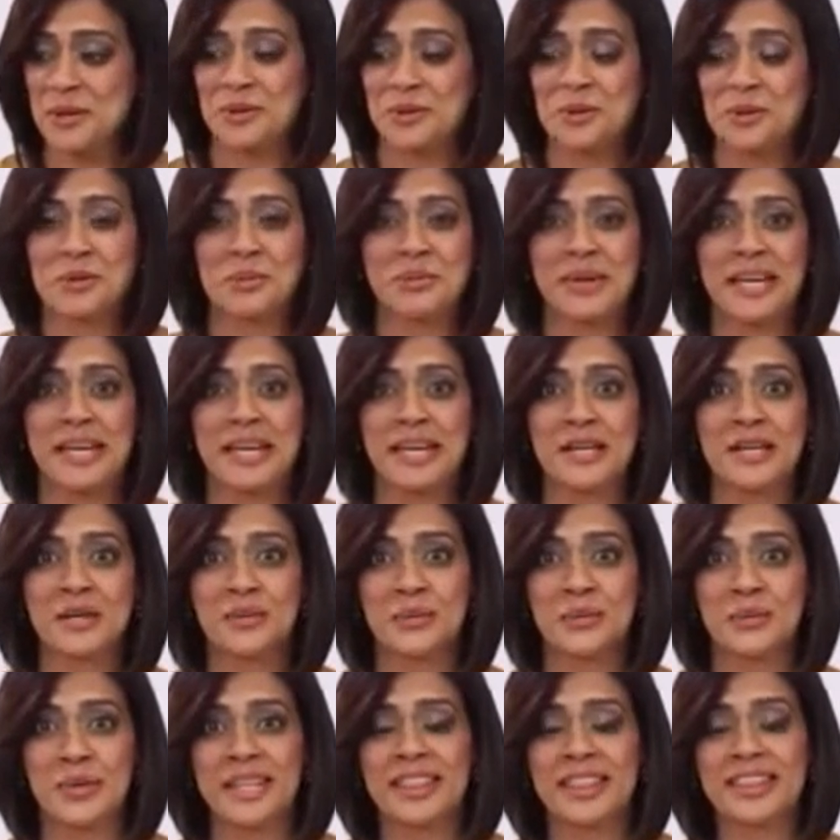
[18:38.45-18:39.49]
We'll
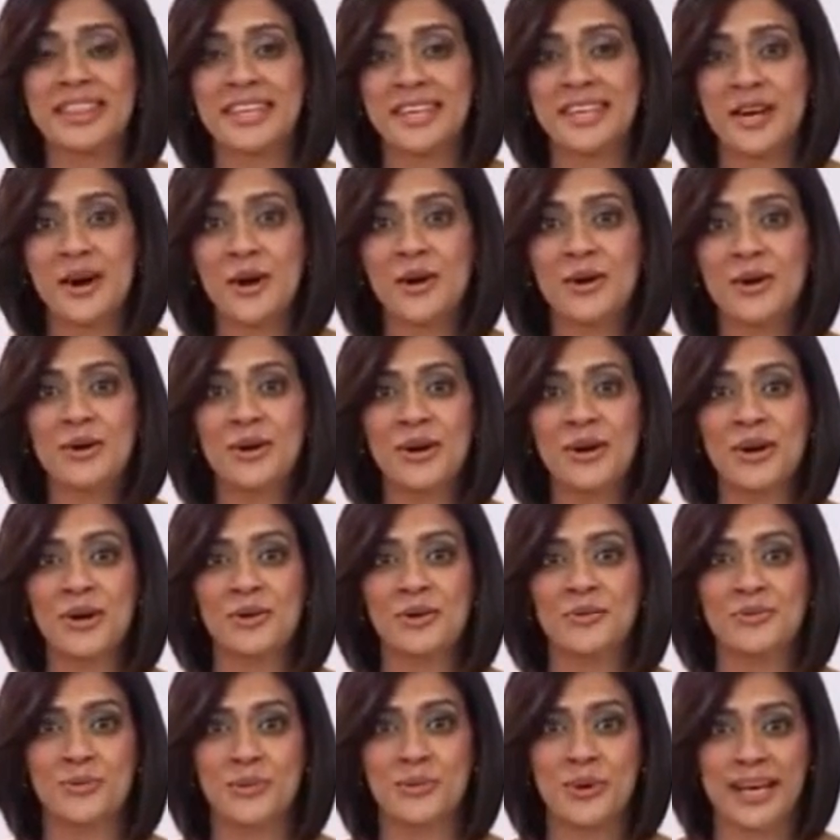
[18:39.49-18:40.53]
begin with the yolk
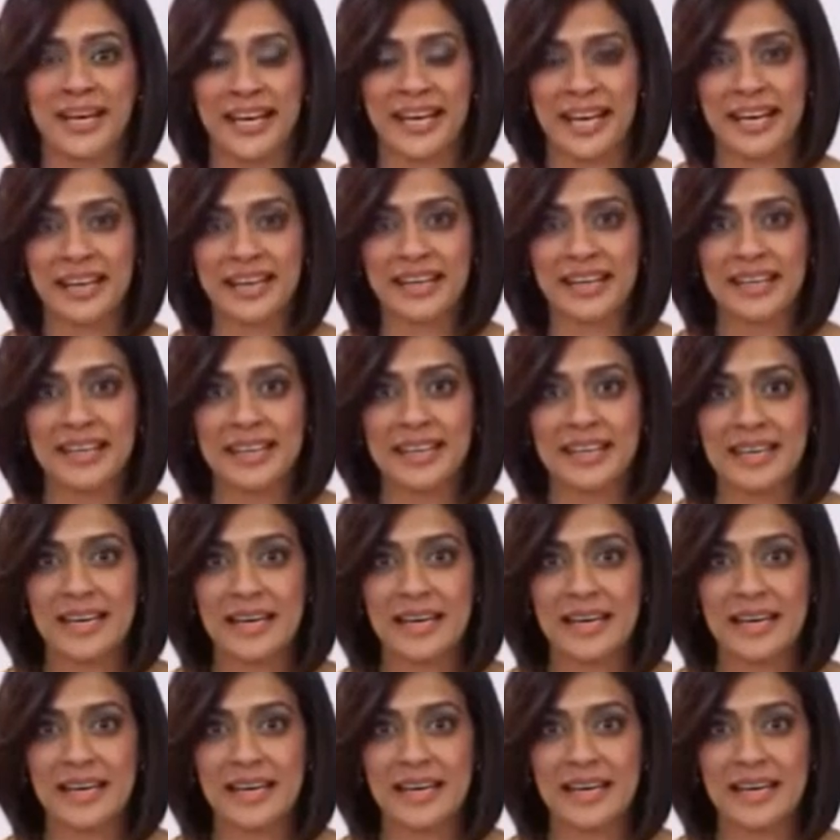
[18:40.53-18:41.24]
of 1 egg.